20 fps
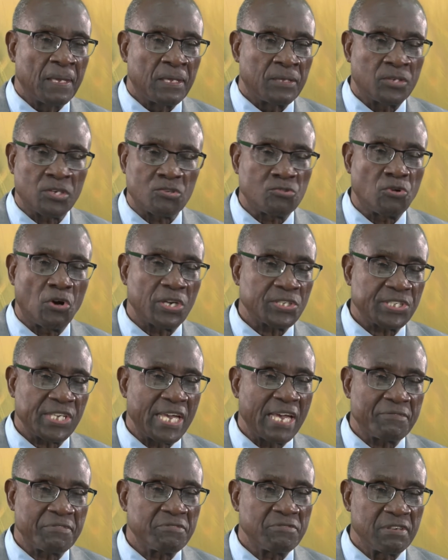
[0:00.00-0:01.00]
to cross
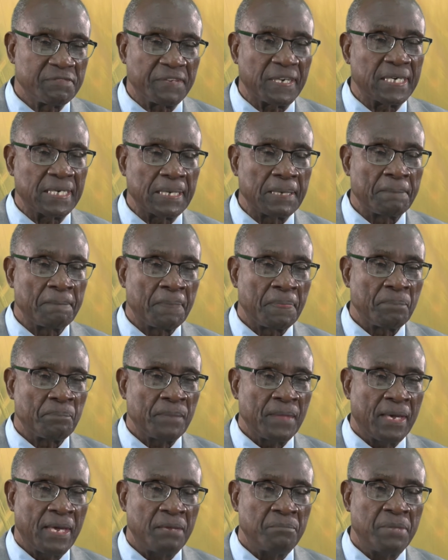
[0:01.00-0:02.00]
every river.
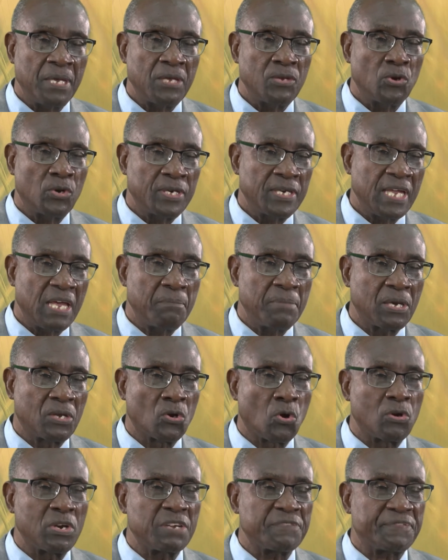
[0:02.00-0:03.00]
And may your name be
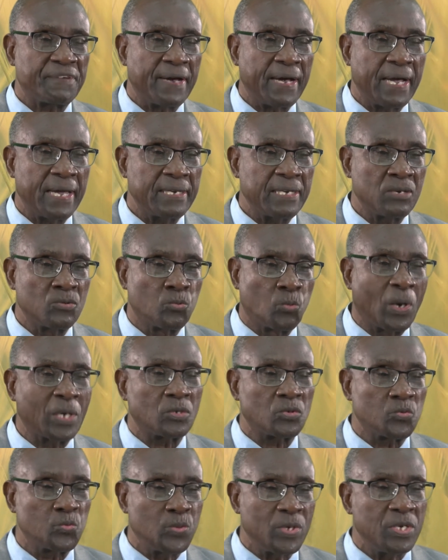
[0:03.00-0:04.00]
glorified in
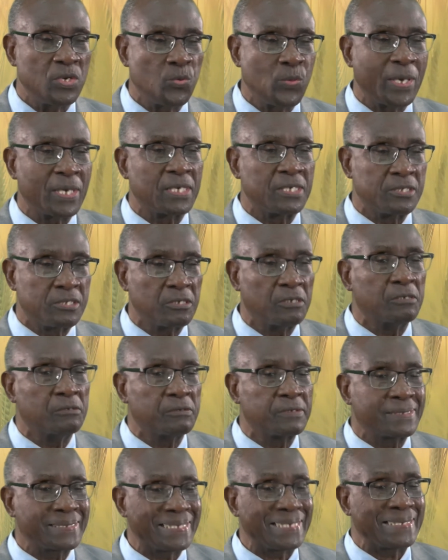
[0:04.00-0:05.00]
what we will do
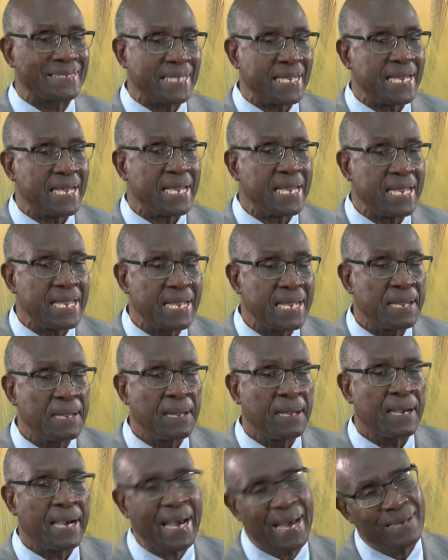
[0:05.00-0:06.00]
today
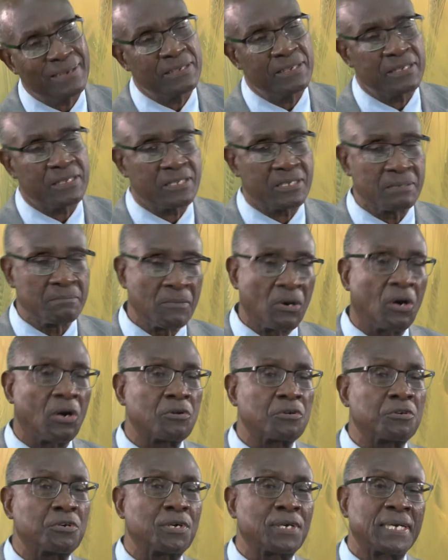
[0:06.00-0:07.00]
and
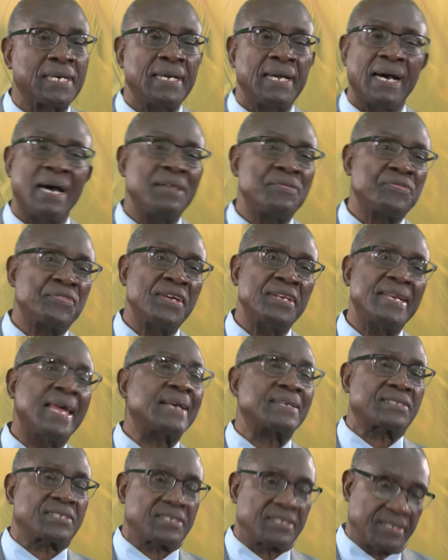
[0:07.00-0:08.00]
tomorrow and the
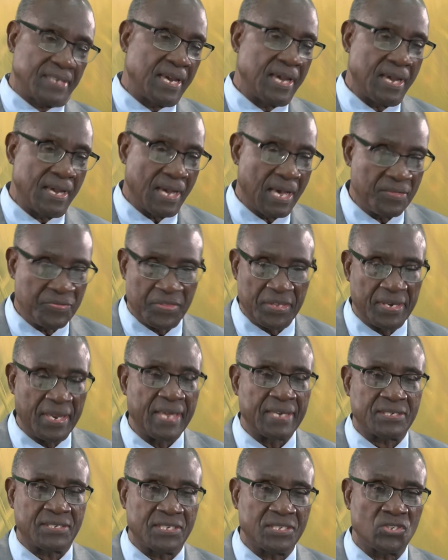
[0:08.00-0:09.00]
next day. And the
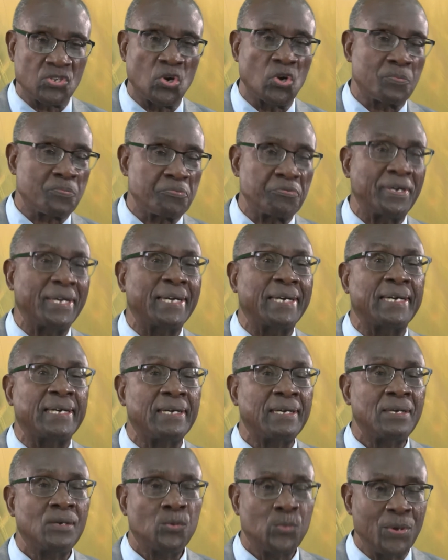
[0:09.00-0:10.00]
next is our prayer
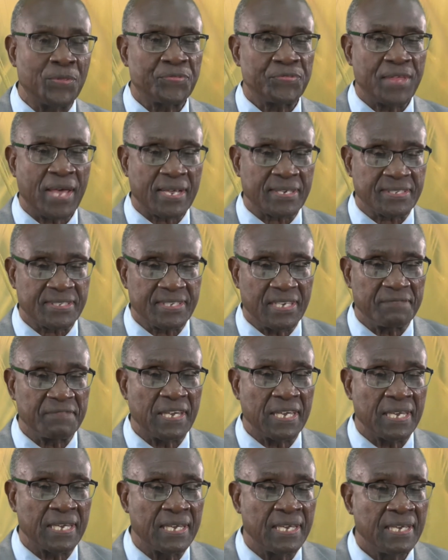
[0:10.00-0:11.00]
with
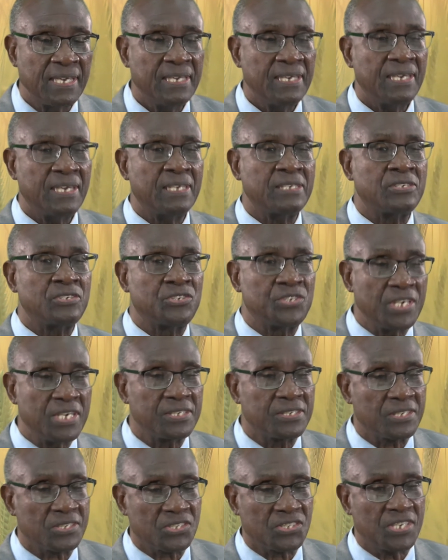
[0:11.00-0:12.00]
thanksgiving in
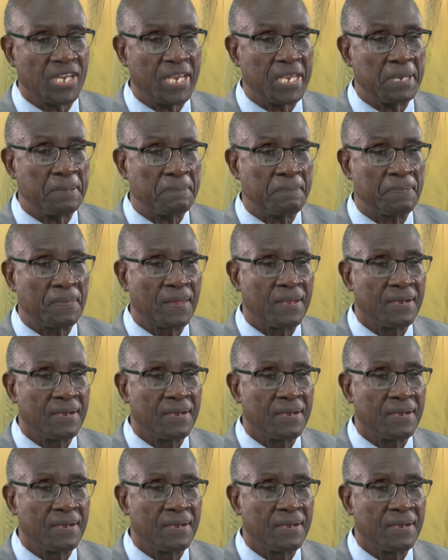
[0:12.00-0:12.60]
Jesus' name.